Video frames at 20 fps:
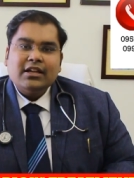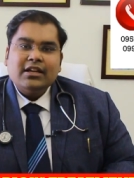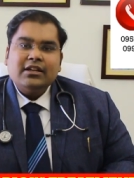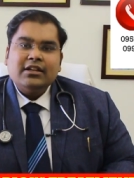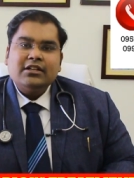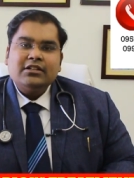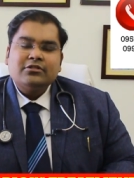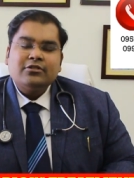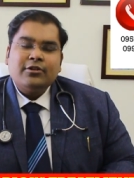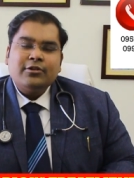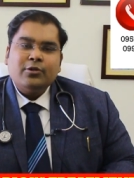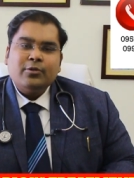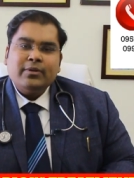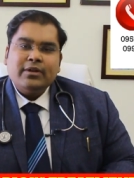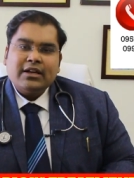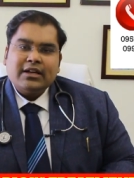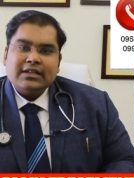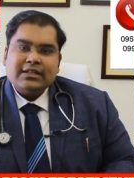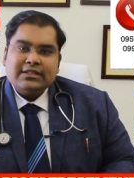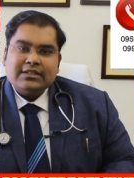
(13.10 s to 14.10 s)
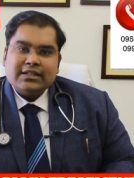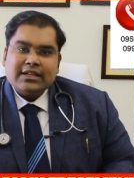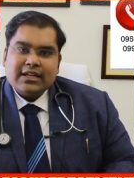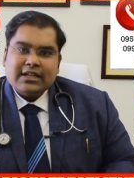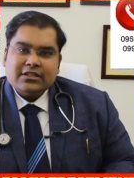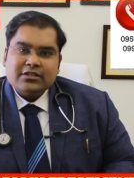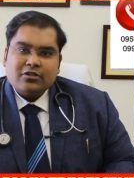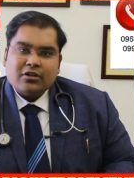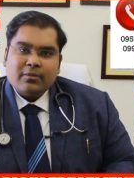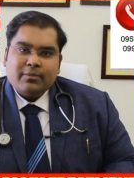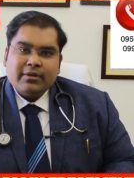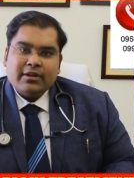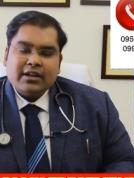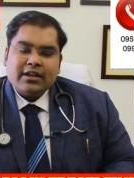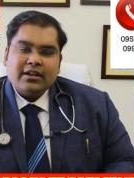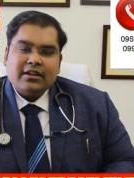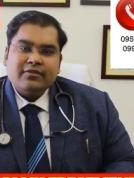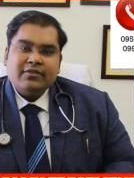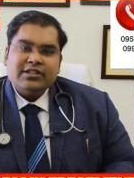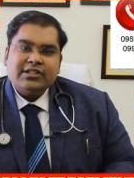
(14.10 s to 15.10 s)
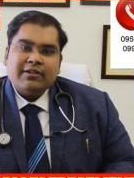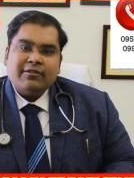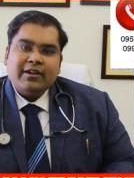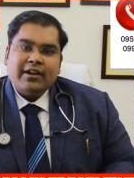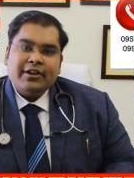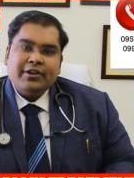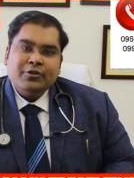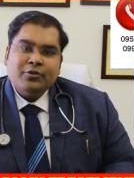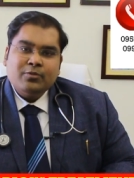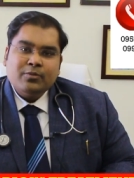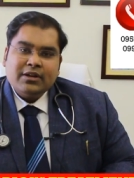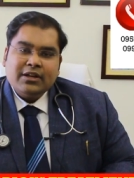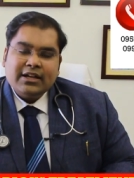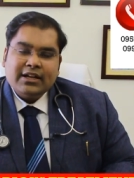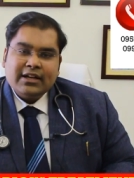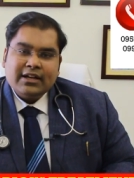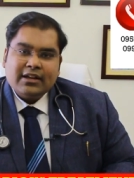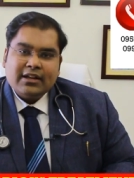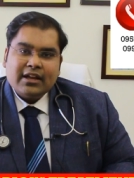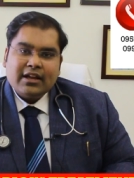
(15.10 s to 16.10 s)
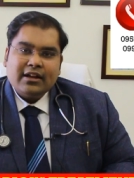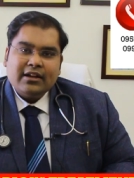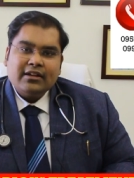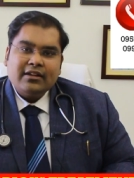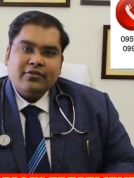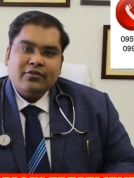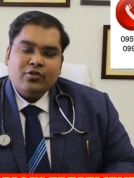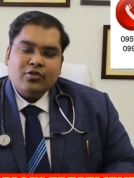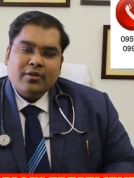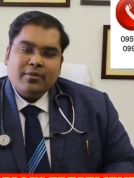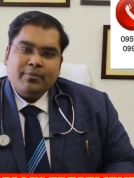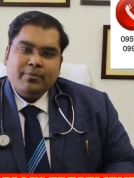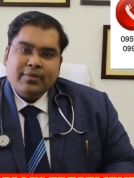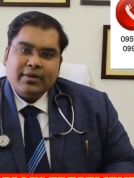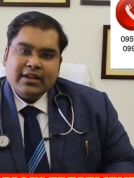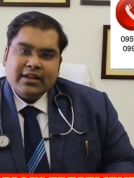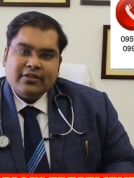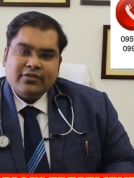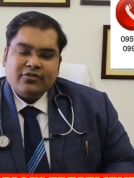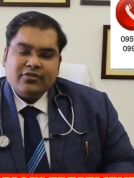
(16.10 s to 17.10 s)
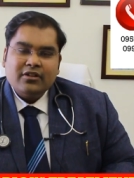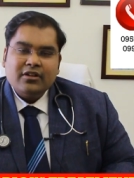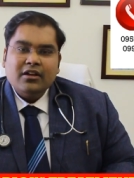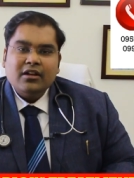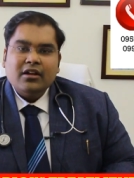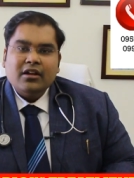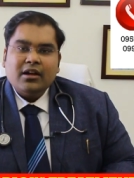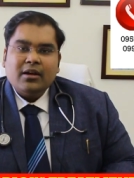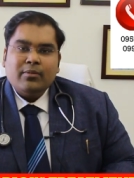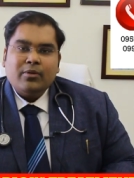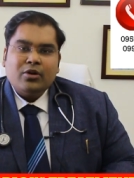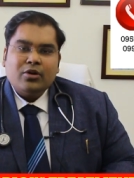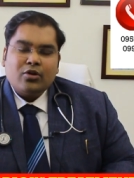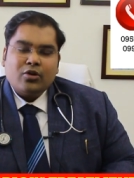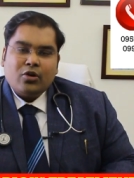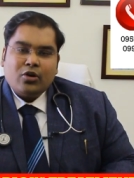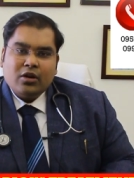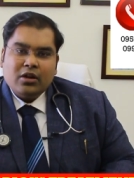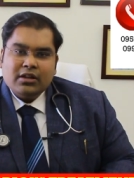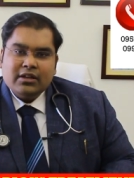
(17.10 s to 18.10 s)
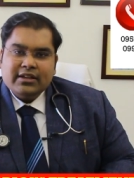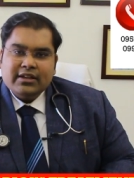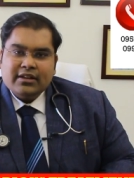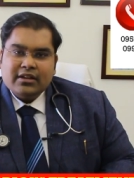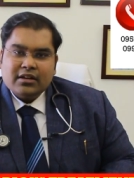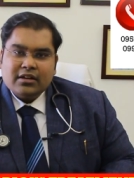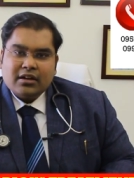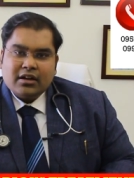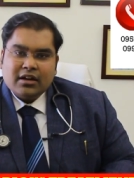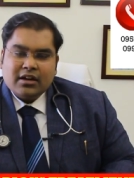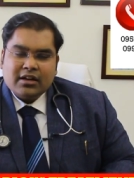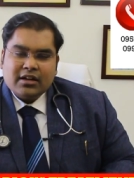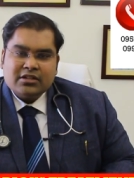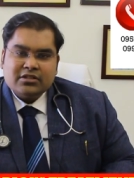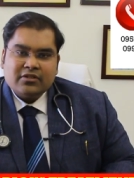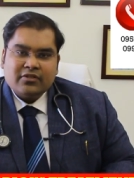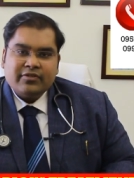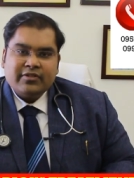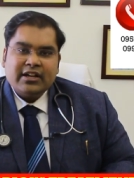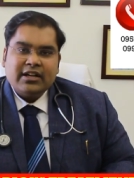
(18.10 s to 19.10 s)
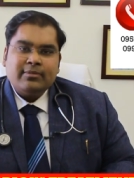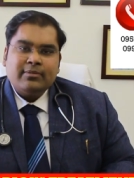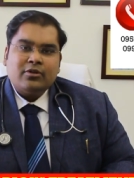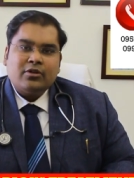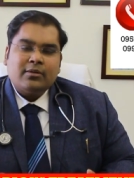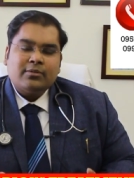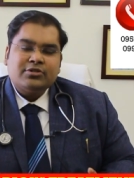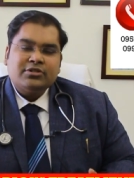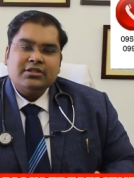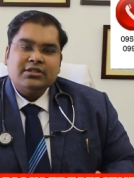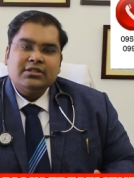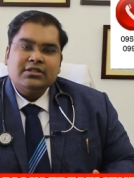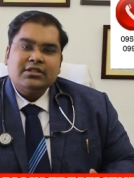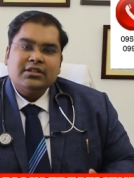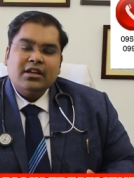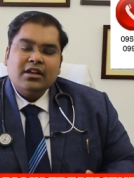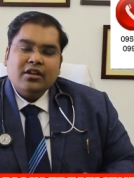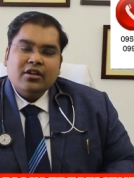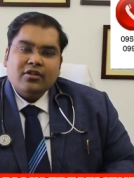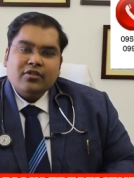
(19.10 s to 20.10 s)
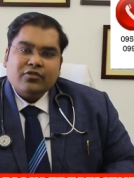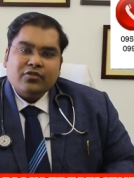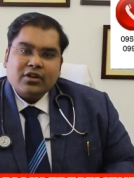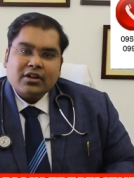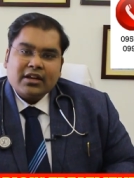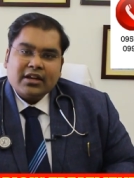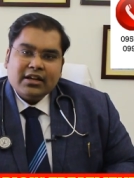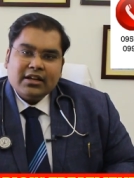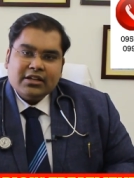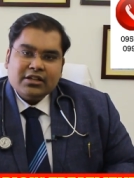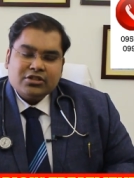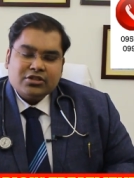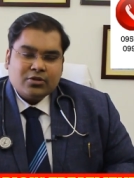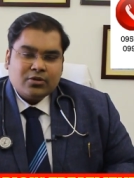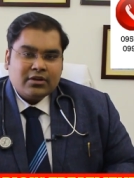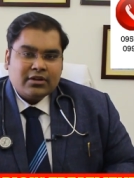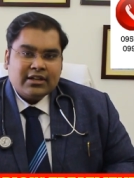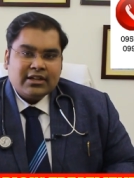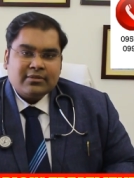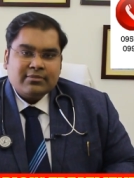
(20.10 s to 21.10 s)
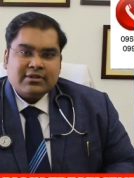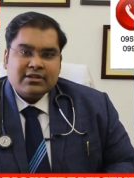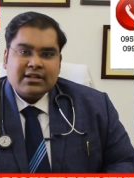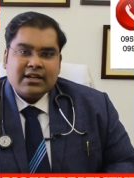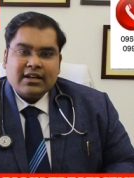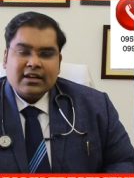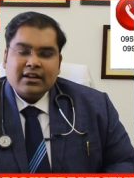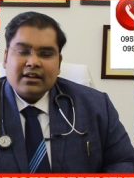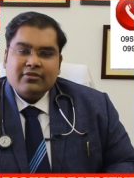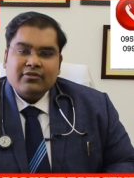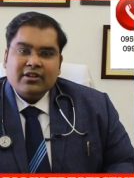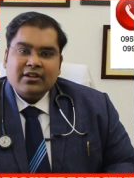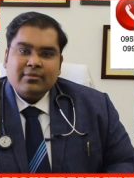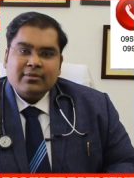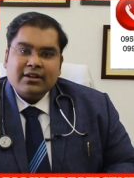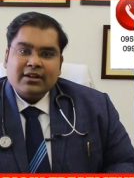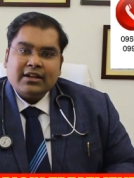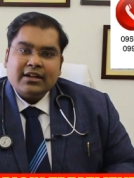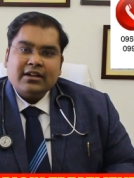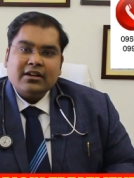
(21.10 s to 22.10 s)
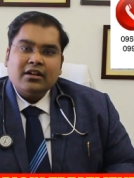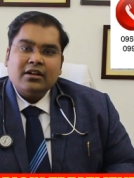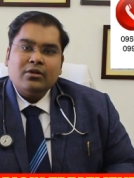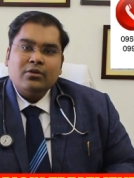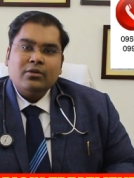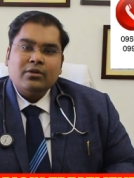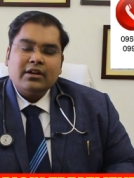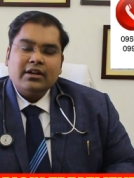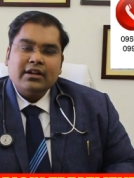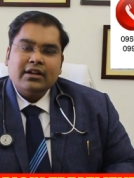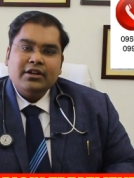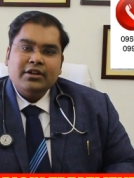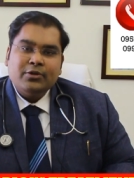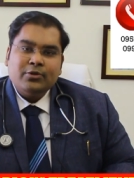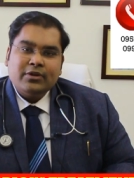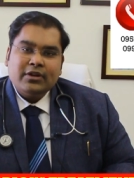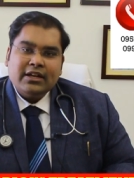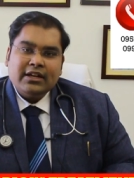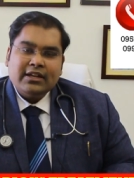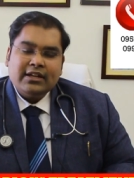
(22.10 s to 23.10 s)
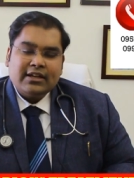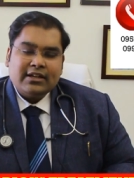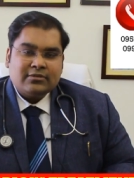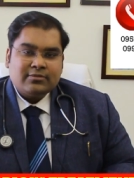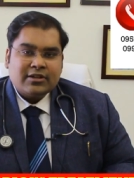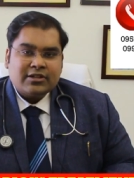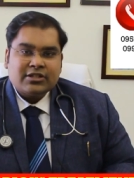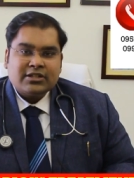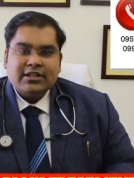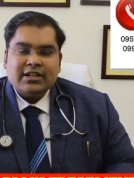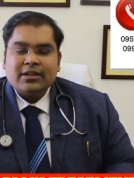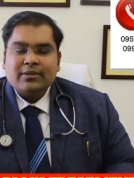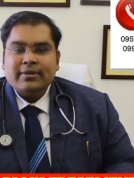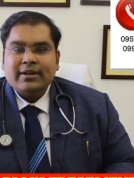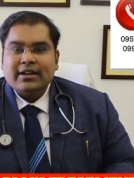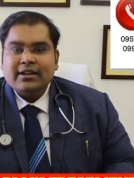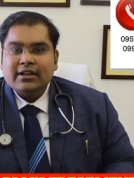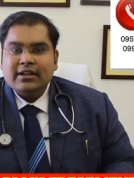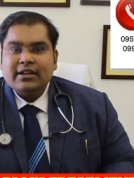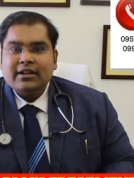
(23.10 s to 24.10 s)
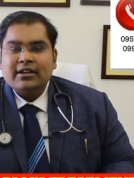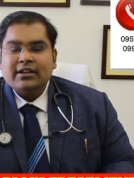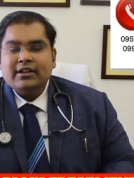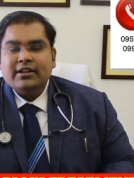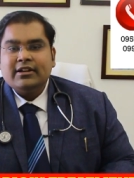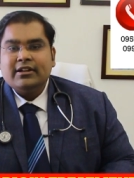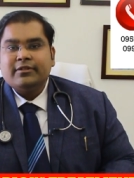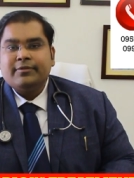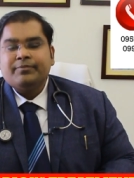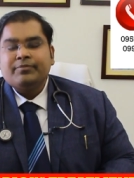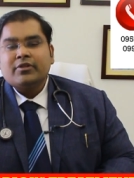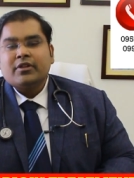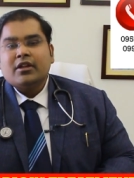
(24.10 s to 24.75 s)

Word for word: It's going to be a concise topic in which I will enumerate and give you a brief about all the hundreds of treatment options for kidney stone treatment that are available right now in New Delhi, especially at my clinic in India.